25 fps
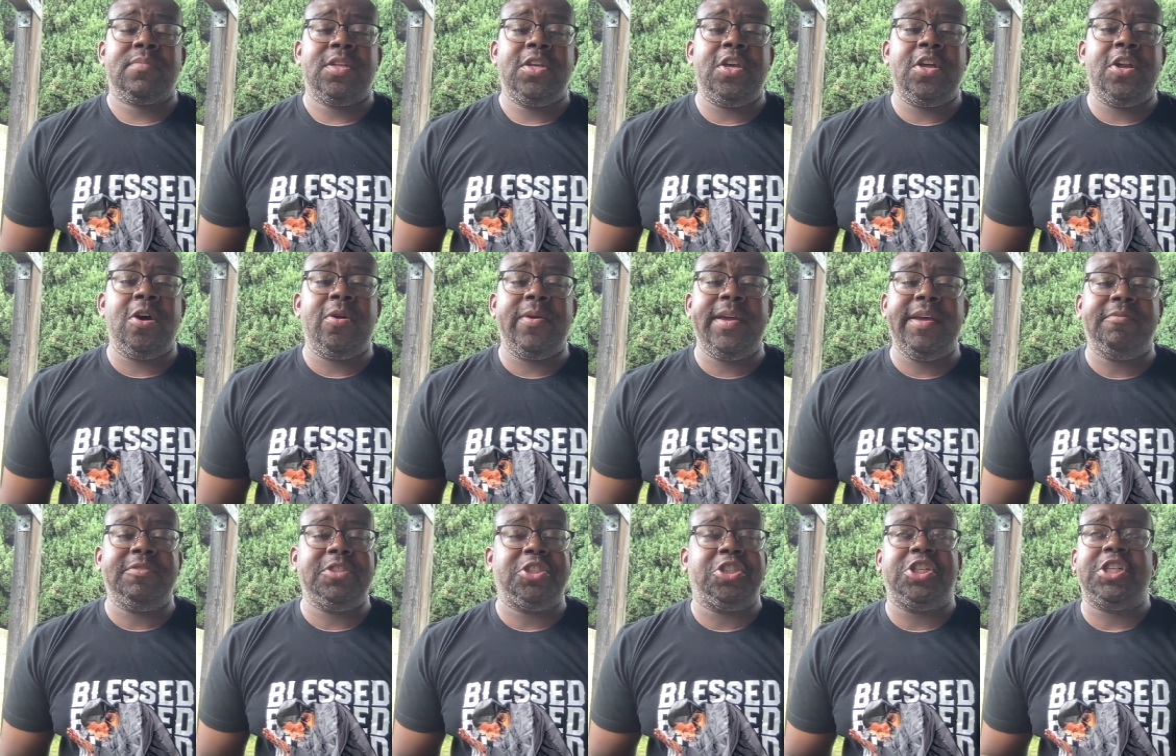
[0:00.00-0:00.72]
You know,
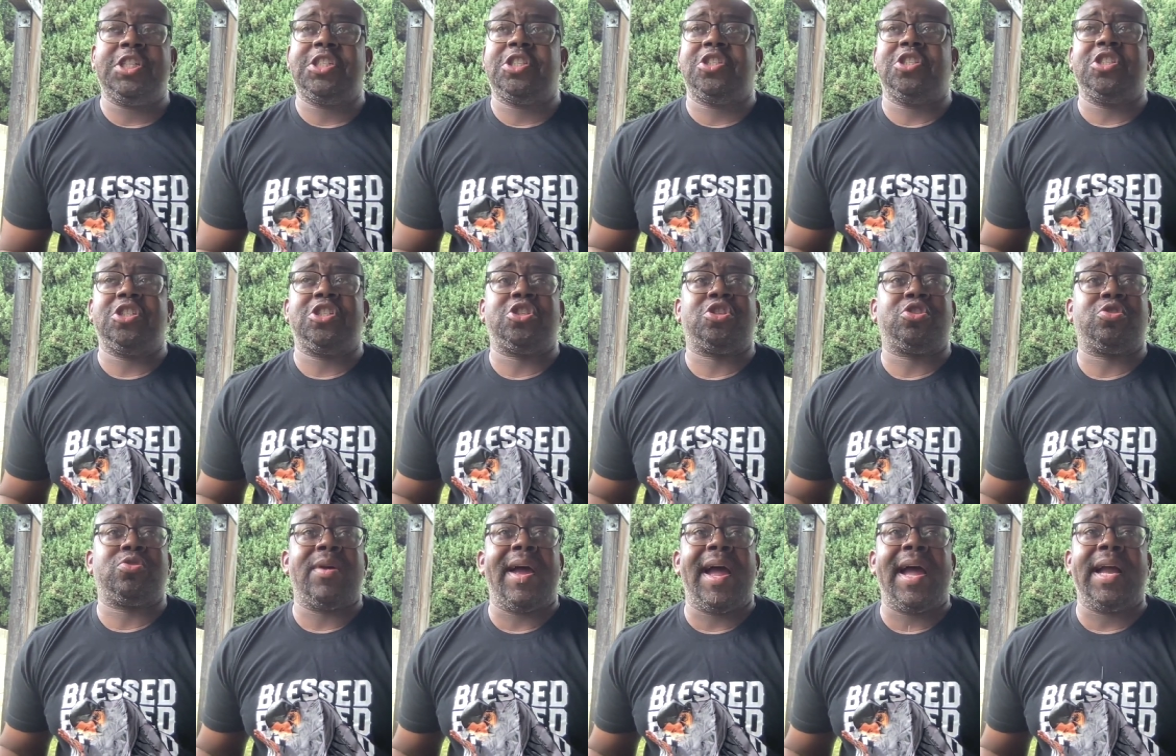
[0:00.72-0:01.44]
he was just
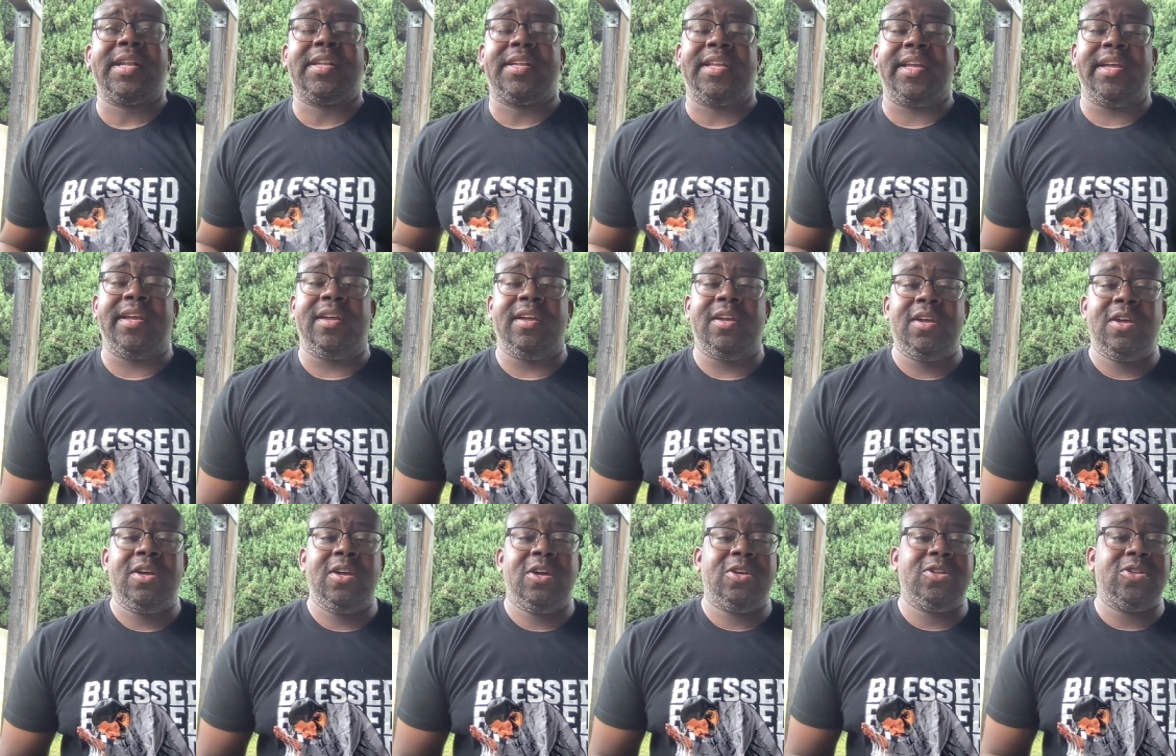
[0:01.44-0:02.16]
distracted,
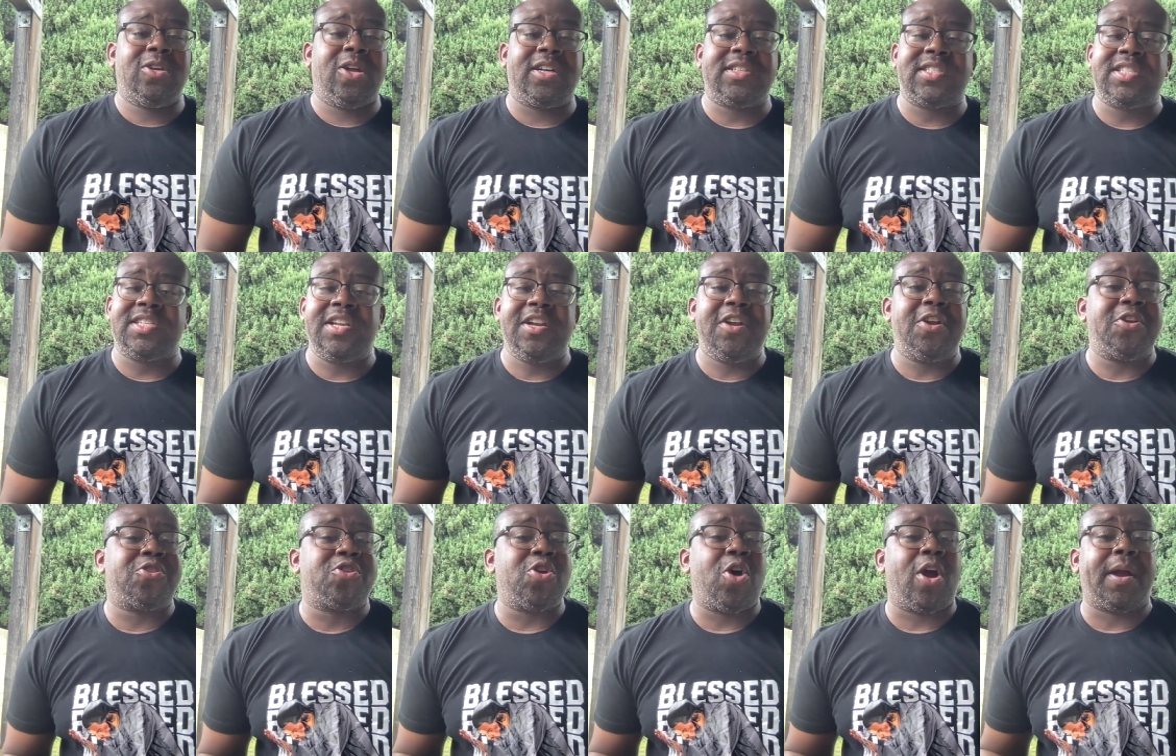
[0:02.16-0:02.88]
lost
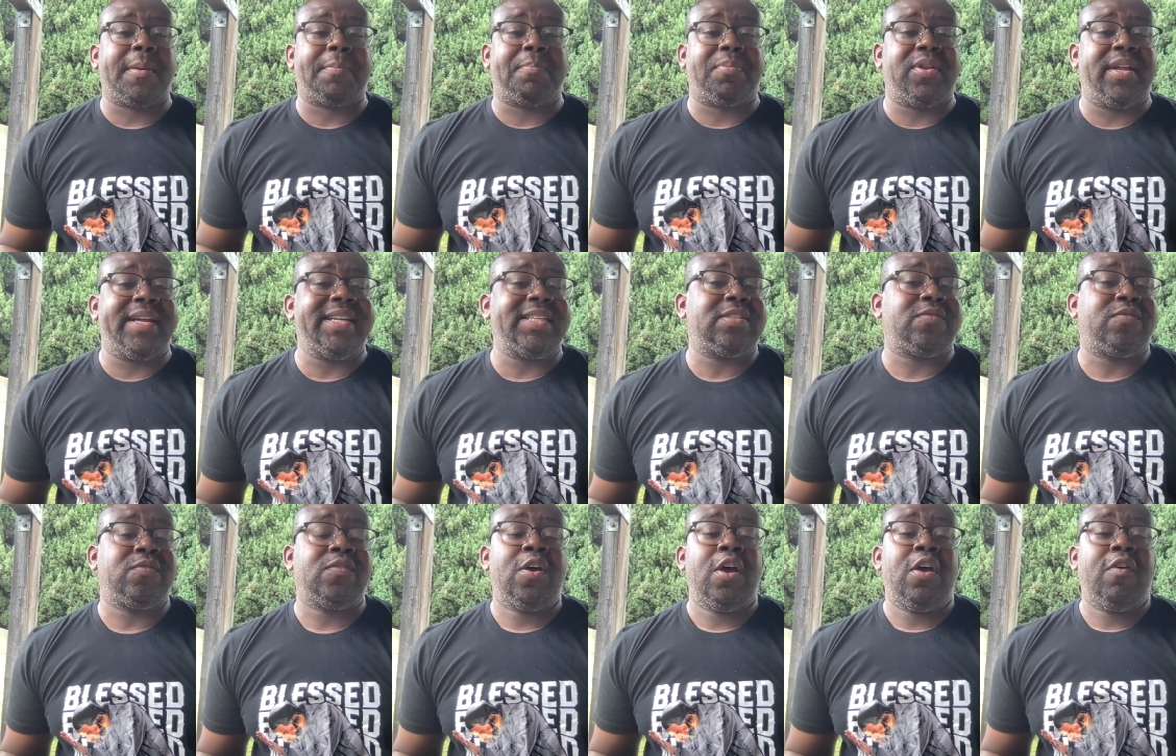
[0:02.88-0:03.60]
in a dark
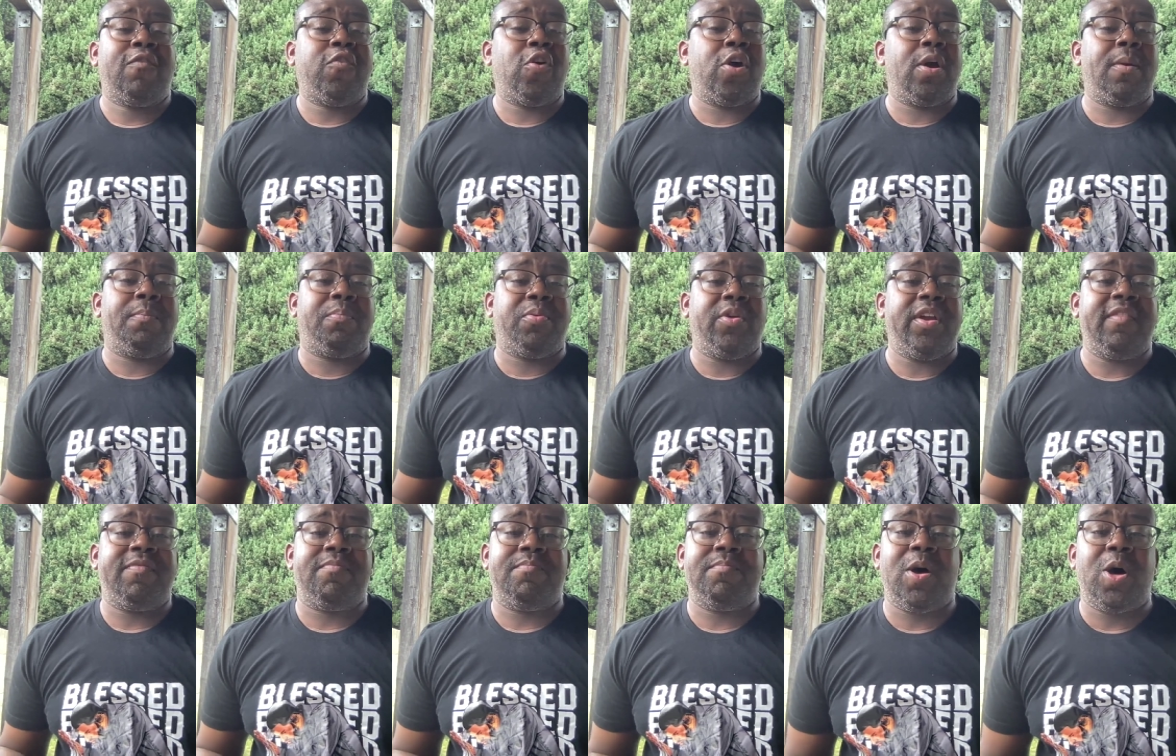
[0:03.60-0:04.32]
place for a
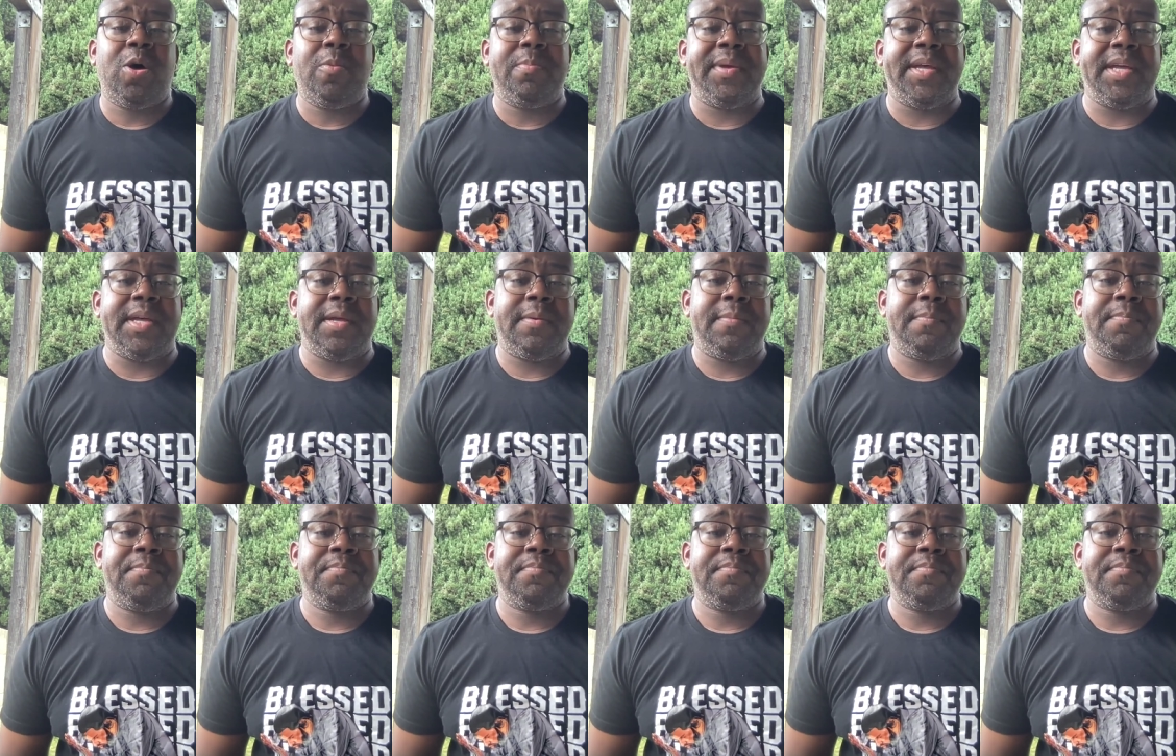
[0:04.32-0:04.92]
brief moment.